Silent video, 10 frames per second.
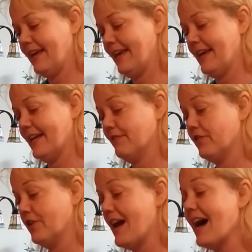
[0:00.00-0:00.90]
and if
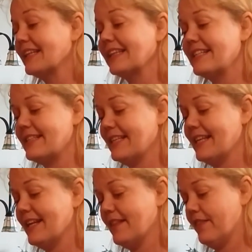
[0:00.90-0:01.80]
they're not
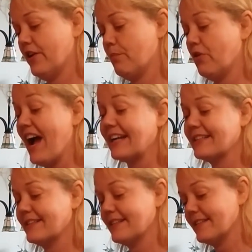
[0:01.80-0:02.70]
listing their
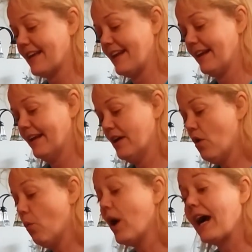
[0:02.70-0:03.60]
practices on
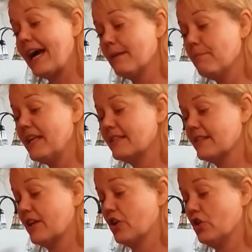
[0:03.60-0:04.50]
what kind of meats
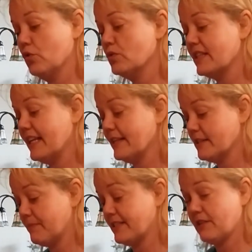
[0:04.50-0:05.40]
they're using,
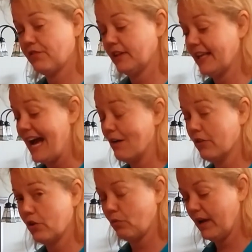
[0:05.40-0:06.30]
specifically how
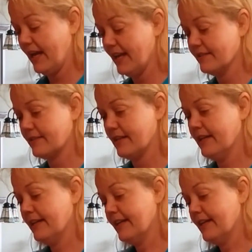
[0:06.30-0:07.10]
they're raised